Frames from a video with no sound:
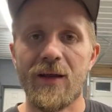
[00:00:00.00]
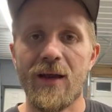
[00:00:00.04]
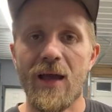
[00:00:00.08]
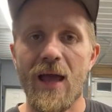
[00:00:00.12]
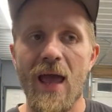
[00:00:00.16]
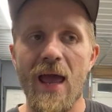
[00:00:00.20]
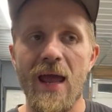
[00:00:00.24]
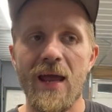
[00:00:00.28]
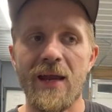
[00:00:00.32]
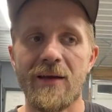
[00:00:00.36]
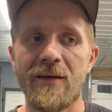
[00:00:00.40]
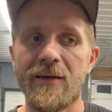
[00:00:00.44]

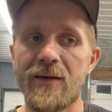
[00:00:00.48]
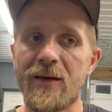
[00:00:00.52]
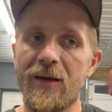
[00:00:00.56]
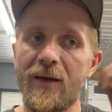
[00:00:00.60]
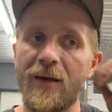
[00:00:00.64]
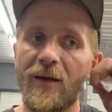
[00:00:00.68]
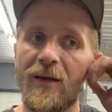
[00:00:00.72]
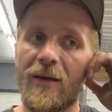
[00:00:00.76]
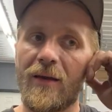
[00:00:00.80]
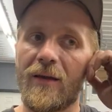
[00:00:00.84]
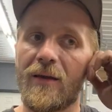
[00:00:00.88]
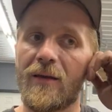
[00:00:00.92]
And
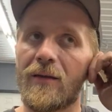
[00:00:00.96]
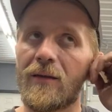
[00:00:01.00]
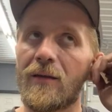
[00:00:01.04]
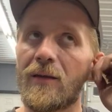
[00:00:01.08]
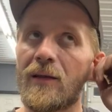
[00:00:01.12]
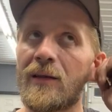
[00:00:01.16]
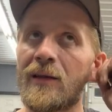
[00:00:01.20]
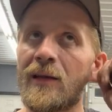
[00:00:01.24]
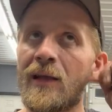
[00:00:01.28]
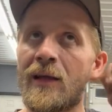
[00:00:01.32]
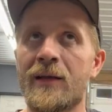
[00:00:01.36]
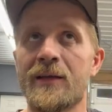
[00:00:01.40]

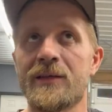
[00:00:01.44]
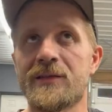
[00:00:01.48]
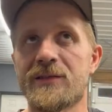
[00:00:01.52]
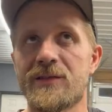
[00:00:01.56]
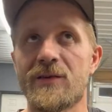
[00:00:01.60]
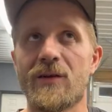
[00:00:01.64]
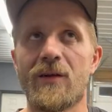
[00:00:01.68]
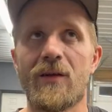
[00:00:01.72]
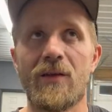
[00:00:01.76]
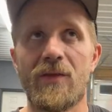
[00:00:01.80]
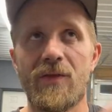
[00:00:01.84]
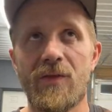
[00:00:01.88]
not
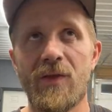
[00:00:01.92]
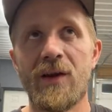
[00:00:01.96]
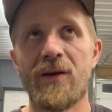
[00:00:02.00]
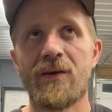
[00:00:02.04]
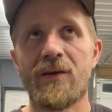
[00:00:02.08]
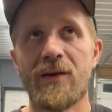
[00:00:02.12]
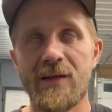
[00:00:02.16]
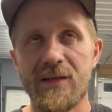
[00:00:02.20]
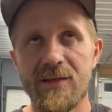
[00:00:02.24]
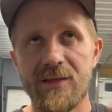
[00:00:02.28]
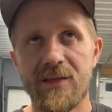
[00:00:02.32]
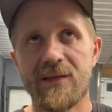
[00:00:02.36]
necessarily
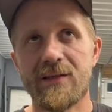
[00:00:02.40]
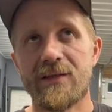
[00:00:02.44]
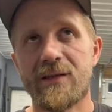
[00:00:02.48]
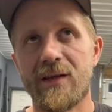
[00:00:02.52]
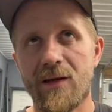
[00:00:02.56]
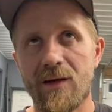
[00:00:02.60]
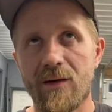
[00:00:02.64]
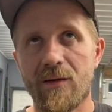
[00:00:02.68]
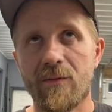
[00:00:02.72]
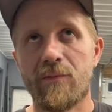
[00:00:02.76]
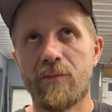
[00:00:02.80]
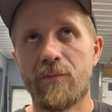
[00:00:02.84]
theories because
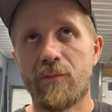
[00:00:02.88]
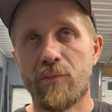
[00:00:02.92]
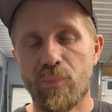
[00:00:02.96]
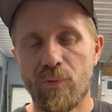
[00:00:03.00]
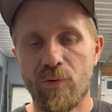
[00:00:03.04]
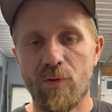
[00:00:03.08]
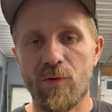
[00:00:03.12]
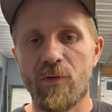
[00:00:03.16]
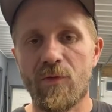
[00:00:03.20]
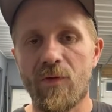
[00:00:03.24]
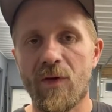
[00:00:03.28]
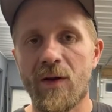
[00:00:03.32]
they're
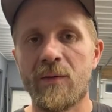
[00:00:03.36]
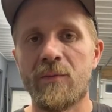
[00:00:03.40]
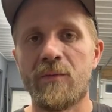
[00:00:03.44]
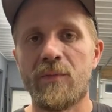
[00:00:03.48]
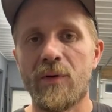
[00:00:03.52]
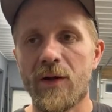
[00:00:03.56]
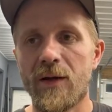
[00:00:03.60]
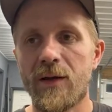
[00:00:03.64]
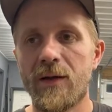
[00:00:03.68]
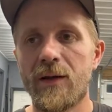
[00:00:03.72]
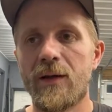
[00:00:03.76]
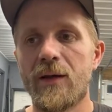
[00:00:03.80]
proven,
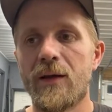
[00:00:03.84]
but